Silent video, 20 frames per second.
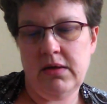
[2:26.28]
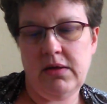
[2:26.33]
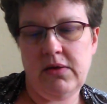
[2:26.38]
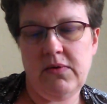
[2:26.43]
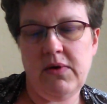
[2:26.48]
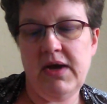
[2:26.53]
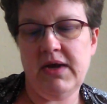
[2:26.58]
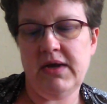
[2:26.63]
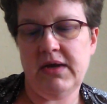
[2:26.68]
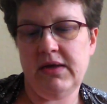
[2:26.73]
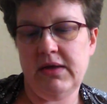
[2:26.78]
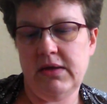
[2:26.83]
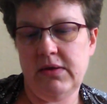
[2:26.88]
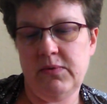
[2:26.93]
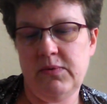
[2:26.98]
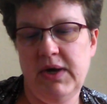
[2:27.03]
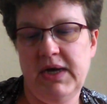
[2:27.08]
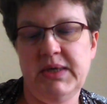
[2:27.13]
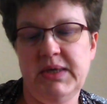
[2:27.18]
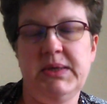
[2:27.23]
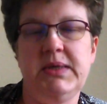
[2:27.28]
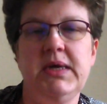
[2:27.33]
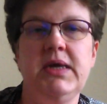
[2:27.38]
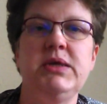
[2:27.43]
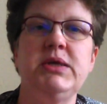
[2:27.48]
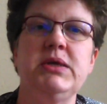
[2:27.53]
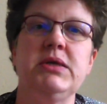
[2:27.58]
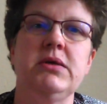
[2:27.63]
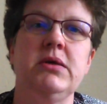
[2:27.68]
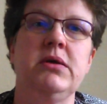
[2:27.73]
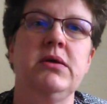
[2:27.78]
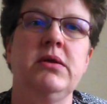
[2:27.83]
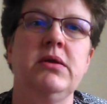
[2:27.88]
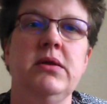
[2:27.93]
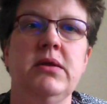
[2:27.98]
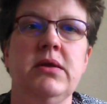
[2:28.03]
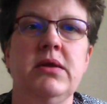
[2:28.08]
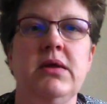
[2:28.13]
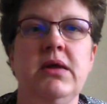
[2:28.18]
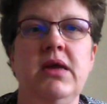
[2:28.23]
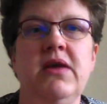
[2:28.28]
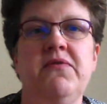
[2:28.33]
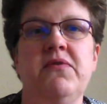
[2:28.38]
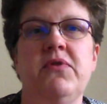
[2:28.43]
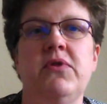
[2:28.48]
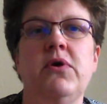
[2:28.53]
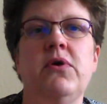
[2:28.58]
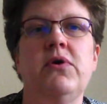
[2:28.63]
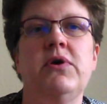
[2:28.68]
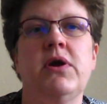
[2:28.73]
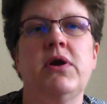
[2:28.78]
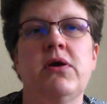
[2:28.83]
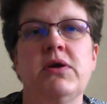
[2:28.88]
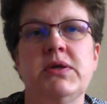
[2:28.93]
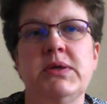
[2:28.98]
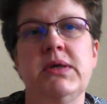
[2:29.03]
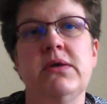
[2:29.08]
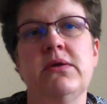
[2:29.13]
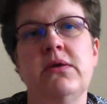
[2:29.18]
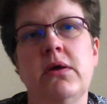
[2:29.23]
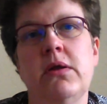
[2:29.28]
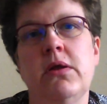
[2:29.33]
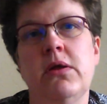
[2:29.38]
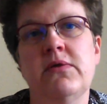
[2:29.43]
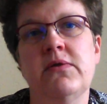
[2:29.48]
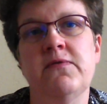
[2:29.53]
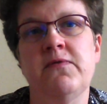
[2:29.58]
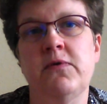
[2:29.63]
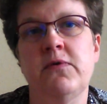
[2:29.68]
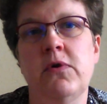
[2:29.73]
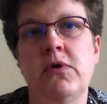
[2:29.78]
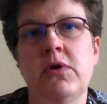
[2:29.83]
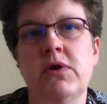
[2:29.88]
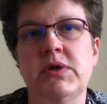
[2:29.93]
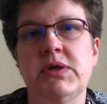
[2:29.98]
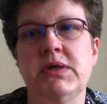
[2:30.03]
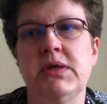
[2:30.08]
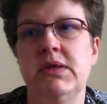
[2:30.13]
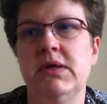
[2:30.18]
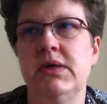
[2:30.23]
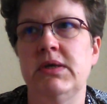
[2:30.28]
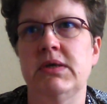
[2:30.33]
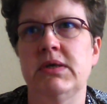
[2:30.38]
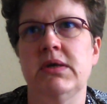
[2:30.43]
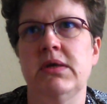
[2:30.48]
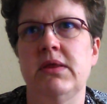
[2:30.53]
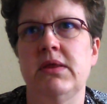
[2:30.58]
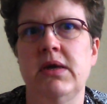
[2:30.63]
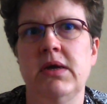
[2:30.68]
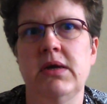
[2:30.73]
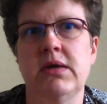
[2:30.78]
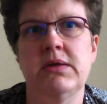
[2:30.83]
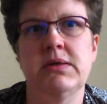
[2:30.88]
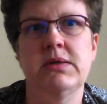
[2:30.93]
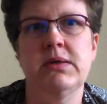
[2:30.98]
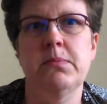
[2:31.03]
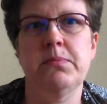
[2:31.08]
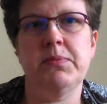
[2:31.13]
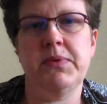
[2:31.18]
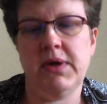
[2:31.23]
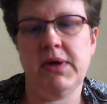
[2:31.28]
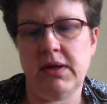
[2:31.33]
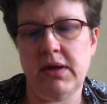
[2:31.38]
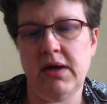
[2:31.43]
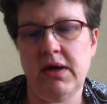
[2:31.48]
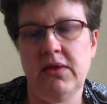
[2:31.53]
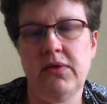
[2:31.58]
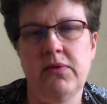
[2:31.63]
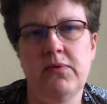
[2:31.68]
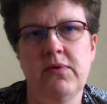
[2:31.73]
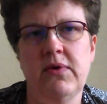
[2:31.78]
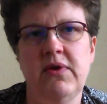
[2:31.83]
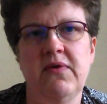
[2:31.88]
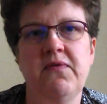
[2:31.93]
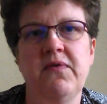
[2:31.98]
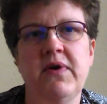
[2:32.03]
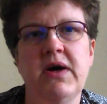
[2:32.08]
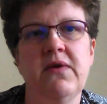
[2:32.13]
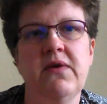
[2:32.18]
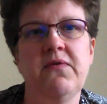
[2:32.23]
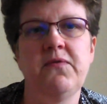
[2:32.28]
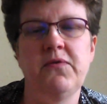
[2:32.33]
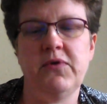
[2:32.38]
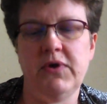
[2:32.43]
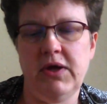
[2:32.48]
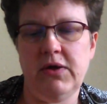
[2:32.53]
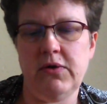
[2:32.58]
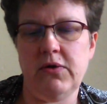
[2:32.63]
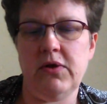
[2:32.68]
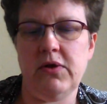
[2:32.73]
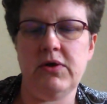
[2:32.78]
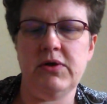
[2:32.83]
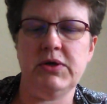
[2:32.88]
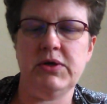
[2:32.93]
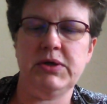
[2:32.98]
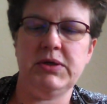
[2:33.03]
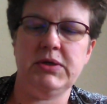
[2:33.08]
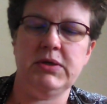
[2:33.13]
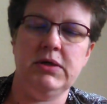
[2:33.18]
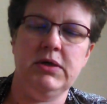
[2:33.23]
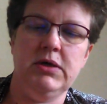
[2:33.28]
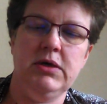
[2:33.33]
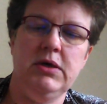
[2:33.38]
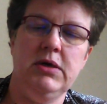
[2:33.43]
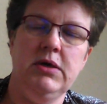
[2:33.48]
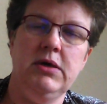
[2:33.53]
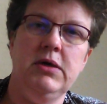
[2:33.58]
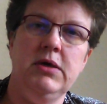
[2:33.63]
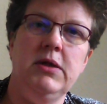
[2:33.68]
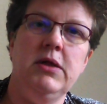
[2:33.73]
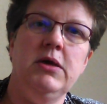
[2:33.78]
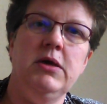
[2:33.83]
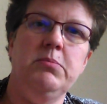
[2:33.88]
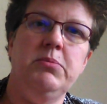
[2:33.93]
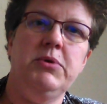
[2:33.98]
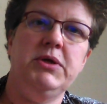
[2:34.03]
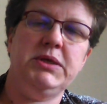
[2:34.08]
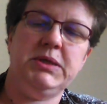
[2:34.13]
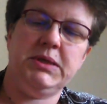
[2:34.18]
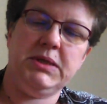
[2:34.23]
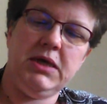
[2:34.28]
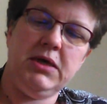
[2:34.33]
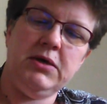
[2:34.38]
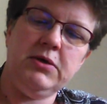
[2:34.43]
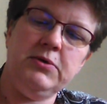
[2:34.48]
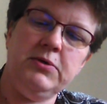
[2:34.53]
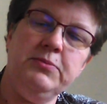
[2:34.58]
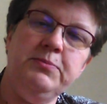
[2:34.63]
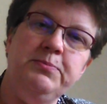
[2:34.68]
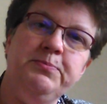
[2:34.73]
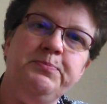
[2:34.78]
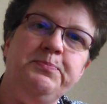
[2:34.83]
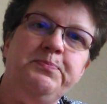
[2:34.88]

quite a quick stitch, even though there are still a lot of colors in this. I think something like 35-40 colors, but still